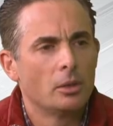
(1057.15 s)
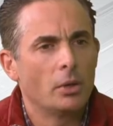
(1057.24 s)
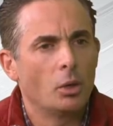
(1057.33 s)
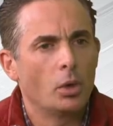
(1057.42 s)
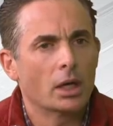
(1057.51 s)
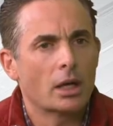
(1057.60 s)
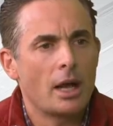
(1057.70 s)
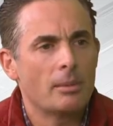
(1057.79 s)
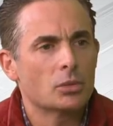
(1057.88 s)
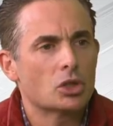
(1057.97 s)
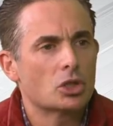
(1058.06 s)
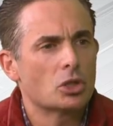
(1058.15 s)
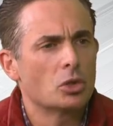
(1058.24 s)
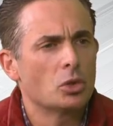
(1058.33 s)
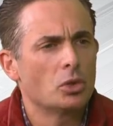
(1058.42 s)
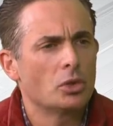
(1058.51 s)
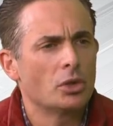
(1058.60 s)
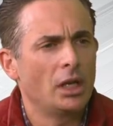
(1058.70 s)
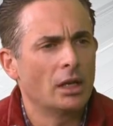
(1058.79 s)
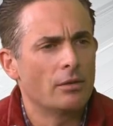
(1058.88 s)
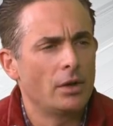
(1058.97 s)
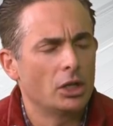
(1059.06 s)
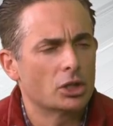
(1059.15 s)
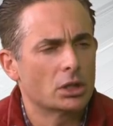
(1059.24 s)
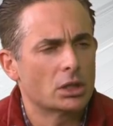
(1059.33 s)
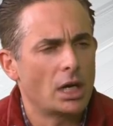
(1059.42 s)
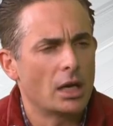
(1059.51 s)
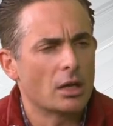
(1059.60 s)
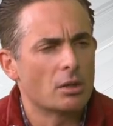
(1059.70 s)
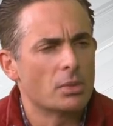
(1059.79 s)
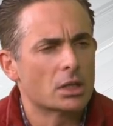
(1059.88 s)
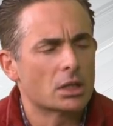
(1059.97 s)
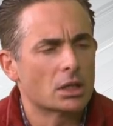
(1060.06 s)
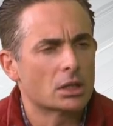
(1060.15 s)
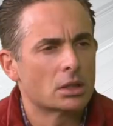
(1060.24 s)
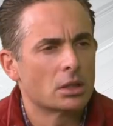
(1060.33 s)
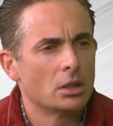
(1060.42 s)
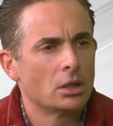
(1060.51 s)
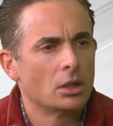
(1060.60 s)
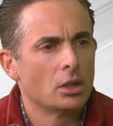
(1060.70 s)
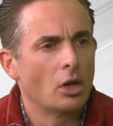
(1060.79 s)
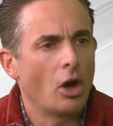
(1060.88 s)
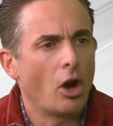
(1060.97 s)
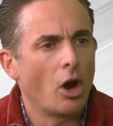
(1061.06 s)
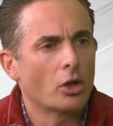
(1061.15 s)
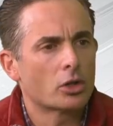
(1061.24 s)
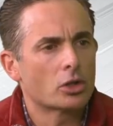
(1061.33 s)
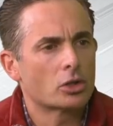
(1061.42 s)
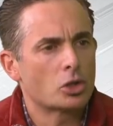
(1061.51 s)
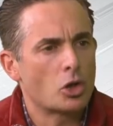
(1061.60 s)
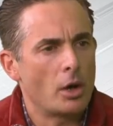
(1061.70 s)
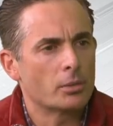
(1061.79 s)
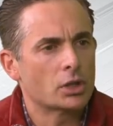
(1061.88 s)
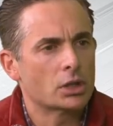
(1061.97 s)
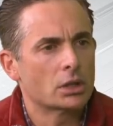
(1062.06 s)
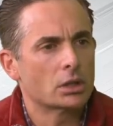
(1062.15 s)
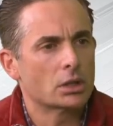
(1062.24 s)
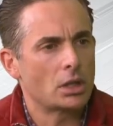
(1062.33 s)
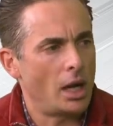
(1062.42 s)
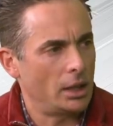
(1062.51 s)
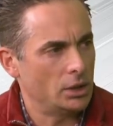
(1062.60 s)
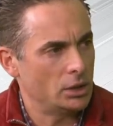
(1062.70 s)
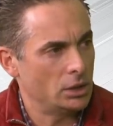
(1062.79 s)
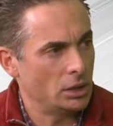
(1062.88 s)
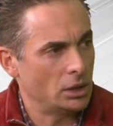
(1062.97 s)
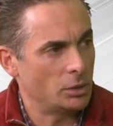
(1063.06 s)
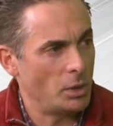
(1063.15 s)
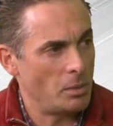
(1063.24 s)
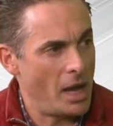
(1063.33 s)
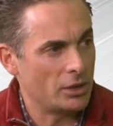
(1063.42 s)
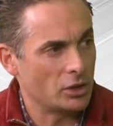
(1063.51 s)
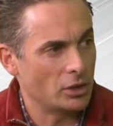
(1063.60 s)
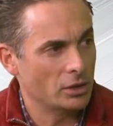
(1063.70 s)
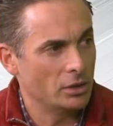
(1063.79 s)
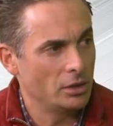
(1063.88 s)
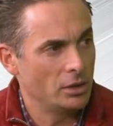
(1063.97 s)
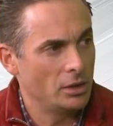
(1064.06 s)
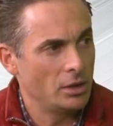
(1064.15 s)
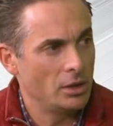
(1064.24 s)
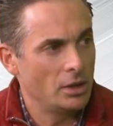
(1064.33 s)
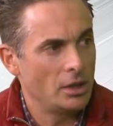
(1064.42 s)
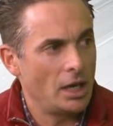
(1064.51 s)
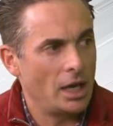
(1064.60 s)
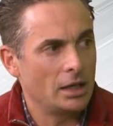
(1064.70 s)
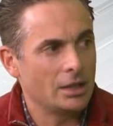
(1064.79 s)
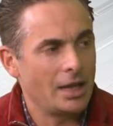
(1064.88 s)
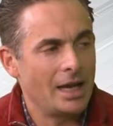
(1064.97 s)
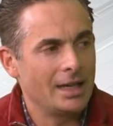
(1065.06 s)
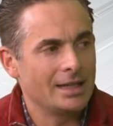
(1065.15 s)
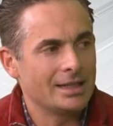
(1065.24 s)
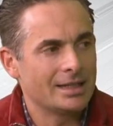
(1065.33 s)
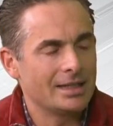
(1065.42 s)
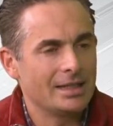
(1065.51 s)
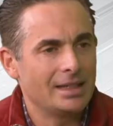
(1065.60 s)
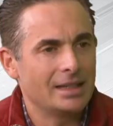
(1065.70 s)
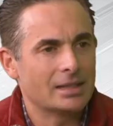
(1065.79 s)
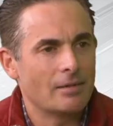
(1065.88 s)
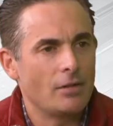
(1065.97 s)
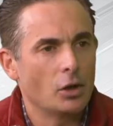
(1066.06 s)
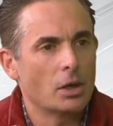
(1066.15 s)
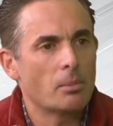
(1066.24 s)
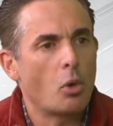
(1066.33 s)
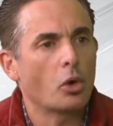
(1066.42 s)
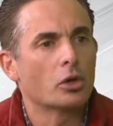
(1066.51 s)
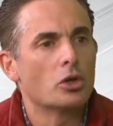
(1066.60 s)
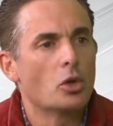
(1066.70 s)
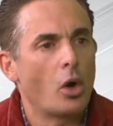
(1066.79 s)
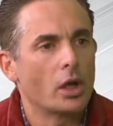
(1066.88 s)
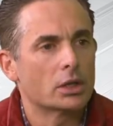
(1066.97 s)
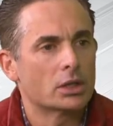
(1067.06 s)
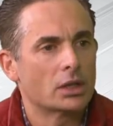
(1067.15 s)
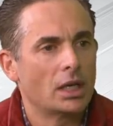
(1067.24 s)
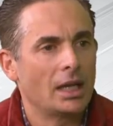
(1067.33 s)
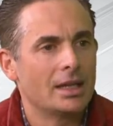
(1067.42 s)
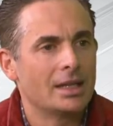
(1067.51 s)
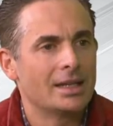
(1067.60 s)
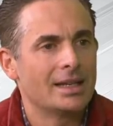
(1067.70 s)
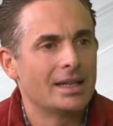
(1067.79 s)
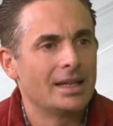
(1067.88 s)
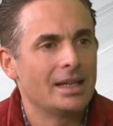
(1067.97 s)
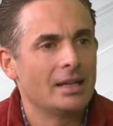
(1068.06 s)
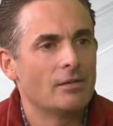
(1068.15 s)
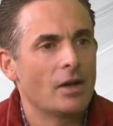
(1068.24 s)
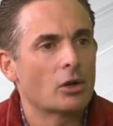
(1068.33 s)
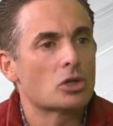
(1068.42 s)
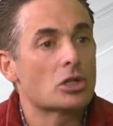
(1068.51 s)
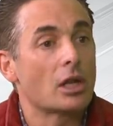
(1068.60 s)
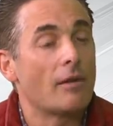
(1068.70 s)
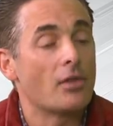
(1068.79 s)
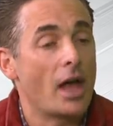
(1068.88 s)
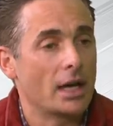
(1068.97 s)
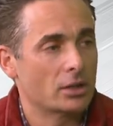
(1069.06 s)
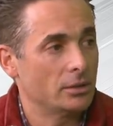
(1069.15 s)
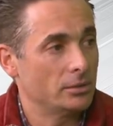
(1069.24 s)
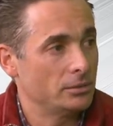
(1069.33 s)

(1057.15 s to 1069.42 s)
But when it comes to the innovation side of the business, art trumps science. It's Spin Master. And, it, and it's a very important nuance, and the inventors love that.